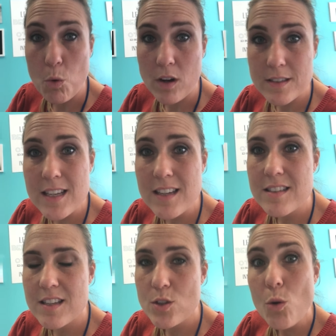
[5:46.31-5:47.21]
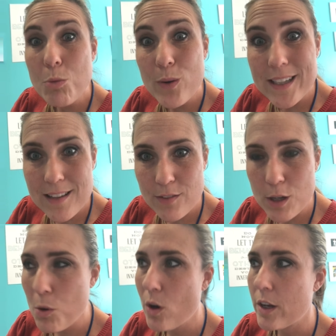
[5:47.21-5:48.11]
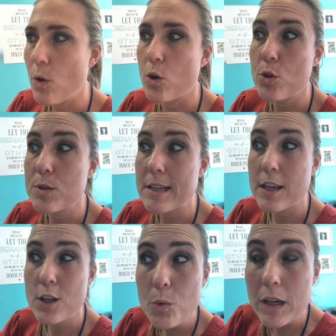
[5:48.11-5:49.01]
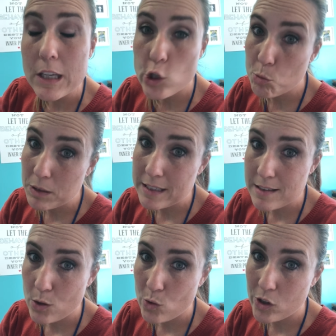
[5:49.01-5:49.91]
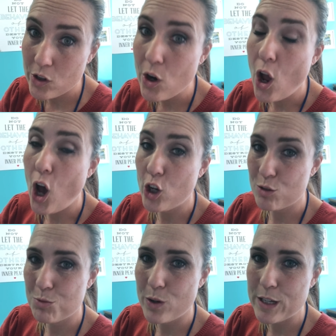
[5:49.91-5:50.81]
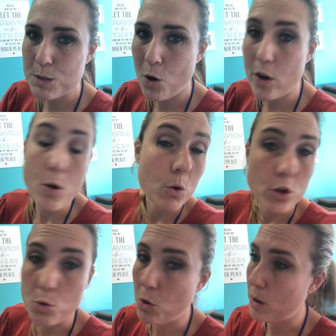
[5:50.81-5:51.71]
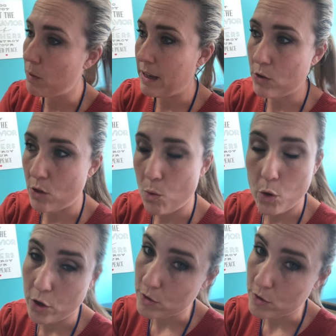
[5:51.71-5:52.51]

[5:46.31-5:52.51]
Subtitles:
walks in and says, oh, Maria's having a party. Or you say, you know what, can you place that order under Maria's party? Or you want to enter the order